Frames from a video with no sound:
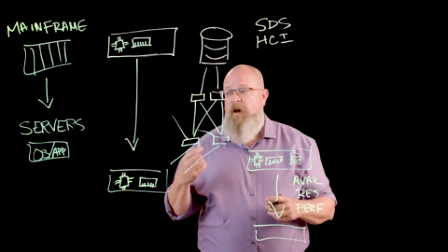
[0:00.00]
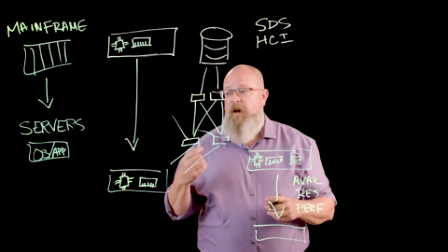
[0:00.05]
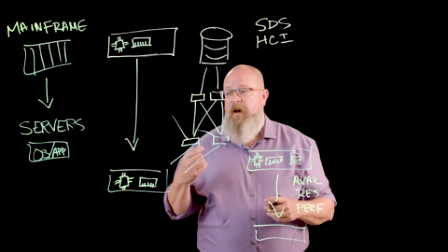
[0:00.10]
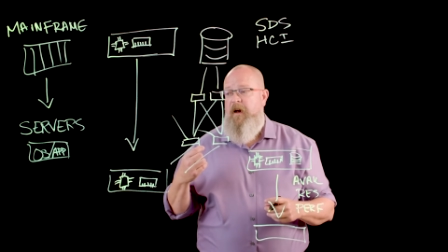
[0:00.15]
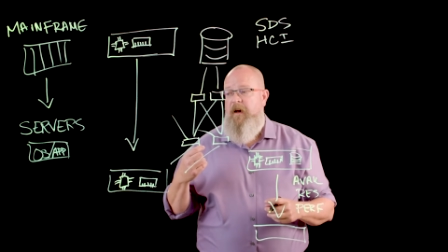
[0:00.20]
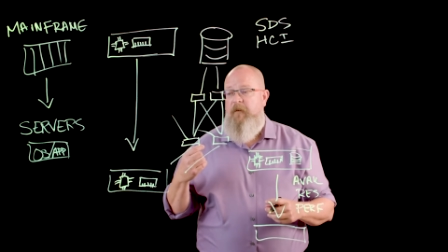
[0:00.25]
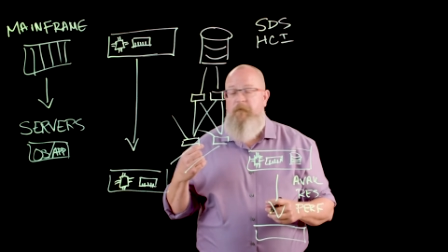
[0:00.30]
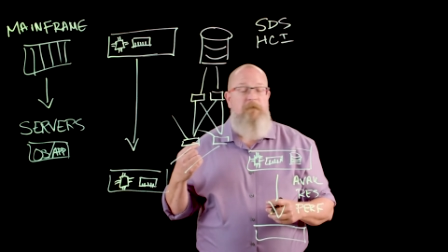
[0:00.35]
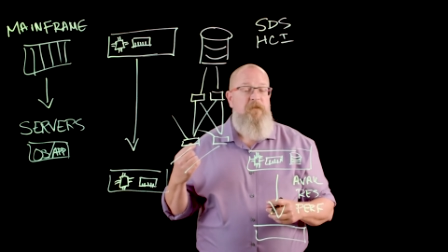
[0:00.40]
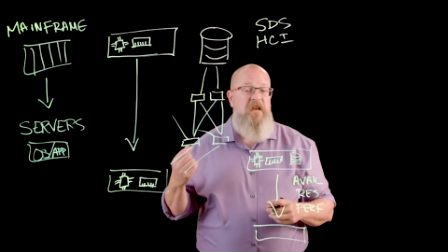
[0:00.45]

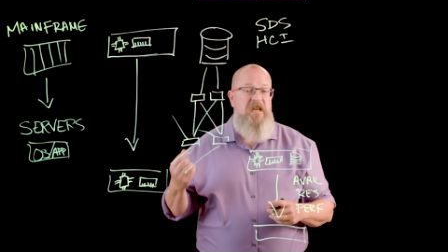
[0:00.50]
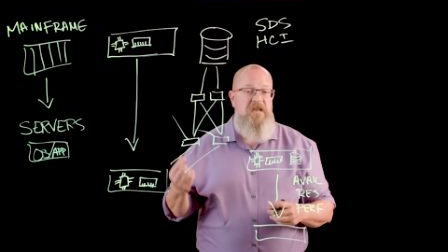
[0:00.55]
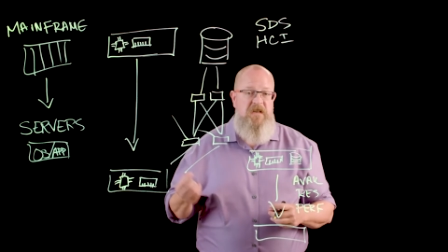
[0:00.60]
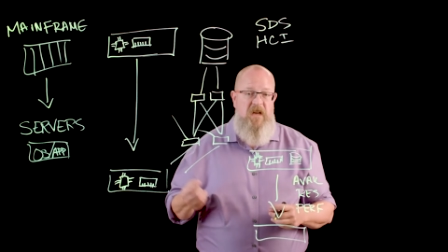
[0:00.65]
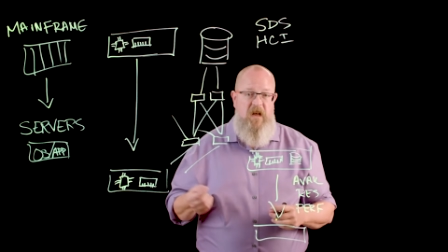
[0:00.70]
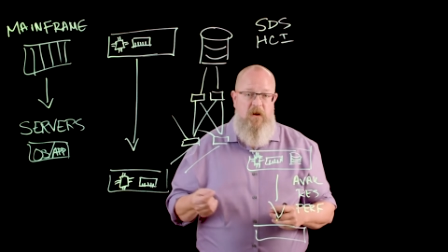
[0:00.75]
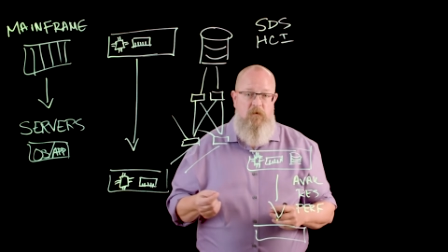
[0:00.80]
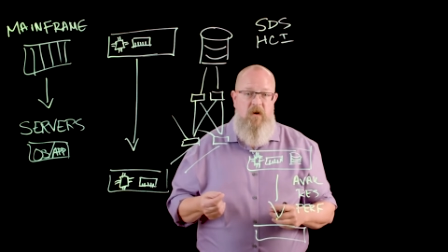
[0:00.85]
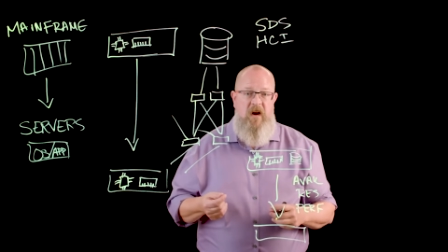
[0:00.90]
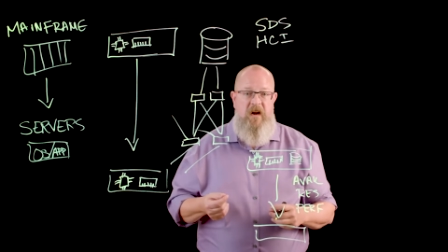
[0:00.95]
uh,
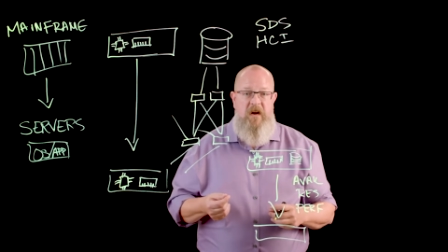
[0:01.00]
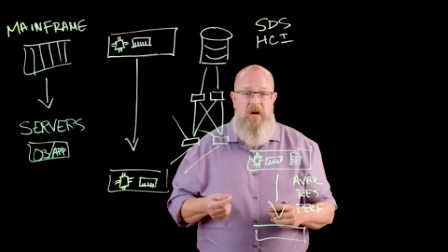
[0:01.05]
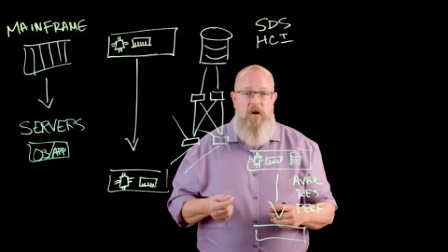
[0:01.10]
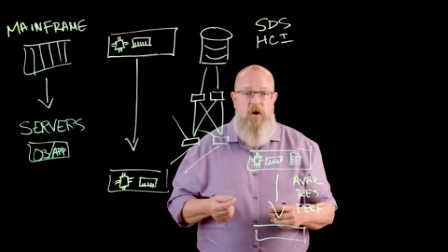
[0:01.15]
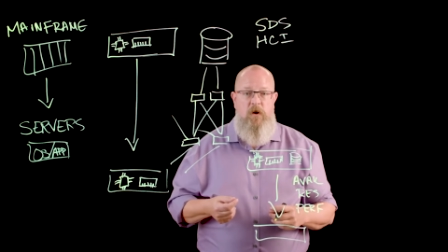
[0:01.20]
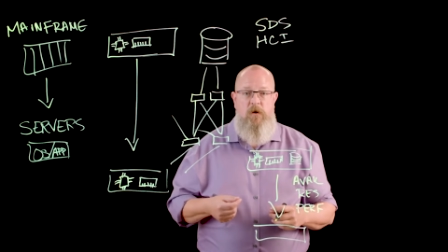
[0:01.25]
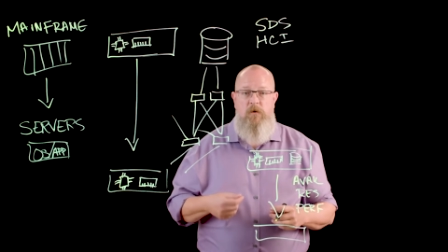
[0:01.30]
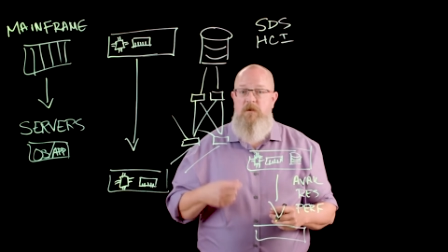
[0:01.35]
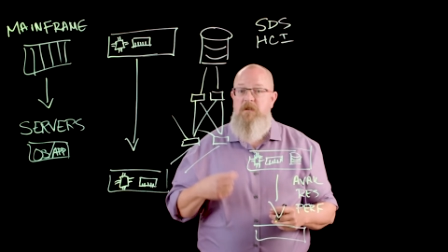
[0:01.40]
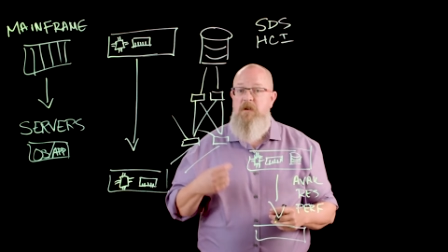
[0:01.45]
vSAN Ready
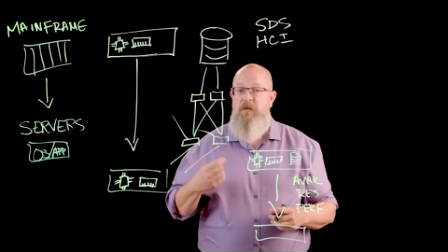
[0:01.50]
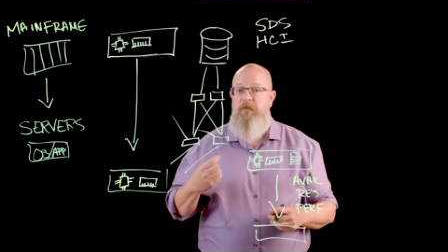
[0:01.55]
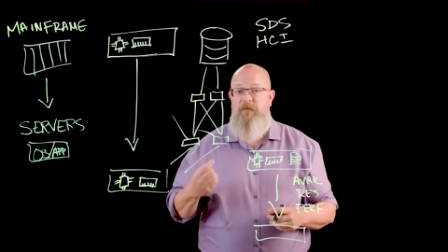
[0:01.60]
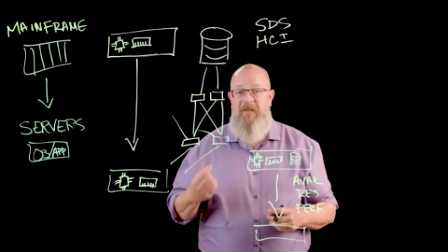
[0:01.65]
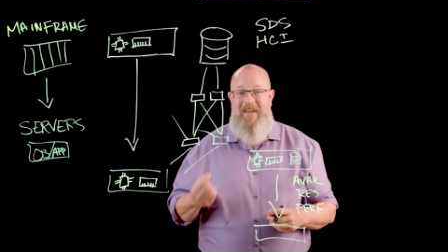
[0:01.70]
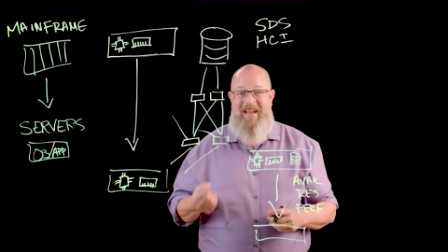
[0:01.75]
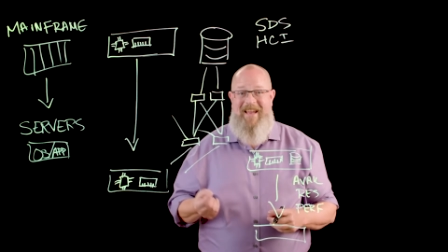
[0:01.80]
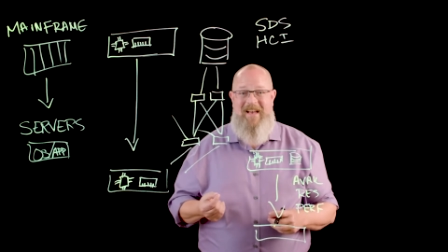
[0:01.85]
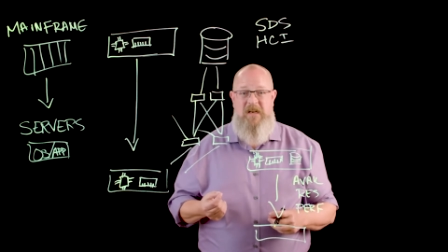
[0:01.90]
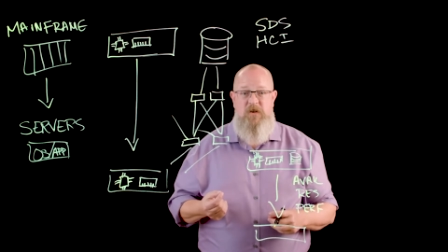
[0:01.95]
Nodes,
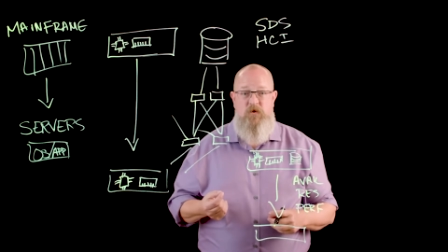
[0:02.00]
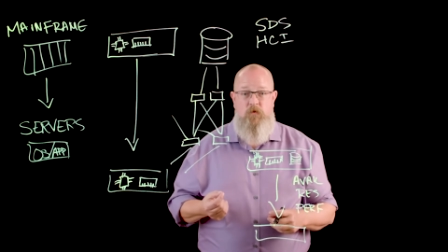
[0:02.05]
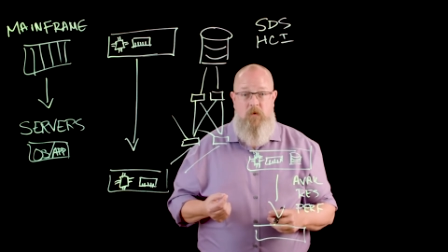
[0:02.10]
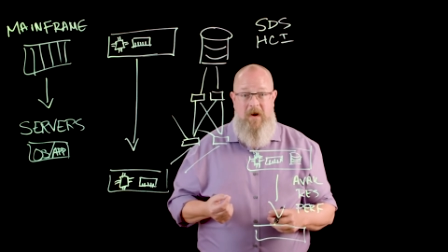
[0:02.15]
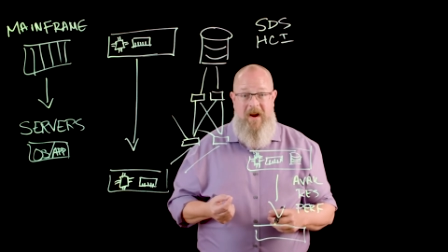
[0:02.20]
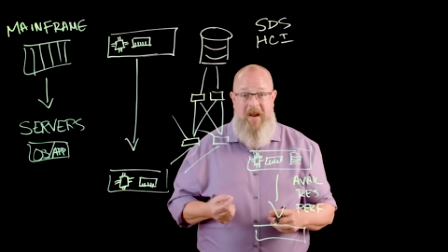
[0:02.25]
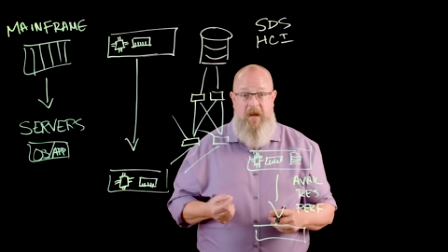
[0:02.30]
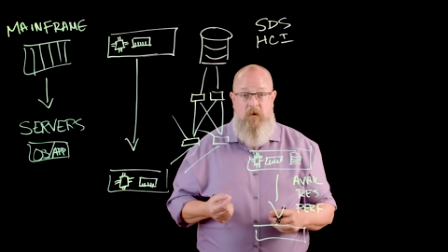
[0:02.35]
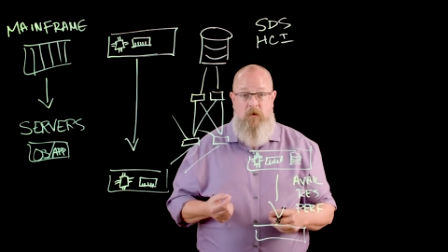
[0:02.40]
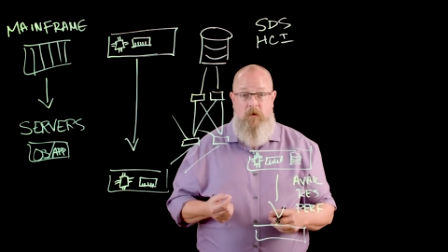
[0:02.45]

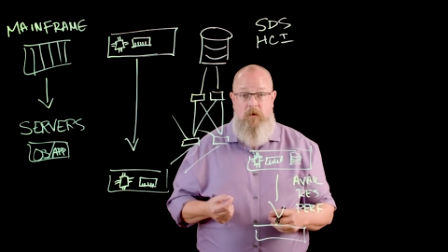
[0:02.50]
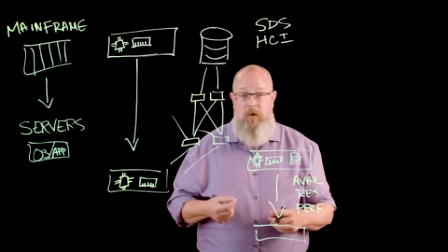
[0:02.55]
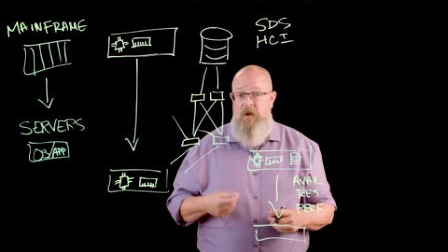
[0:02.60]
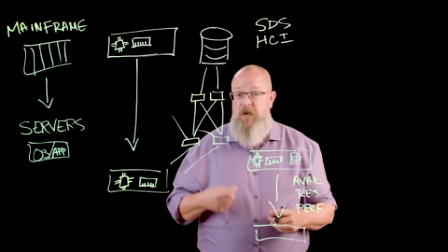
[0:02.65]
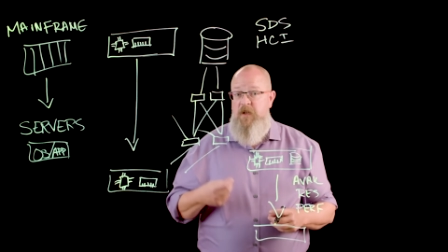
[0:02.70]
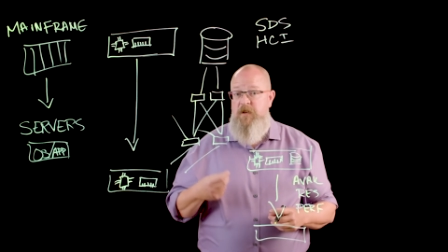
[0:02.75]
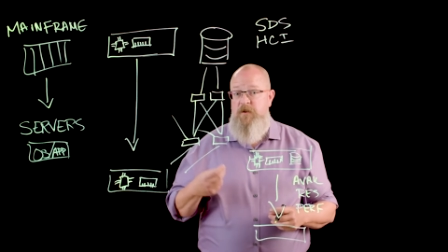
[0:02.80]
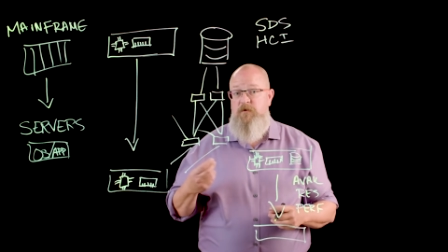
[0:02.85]
VxRail,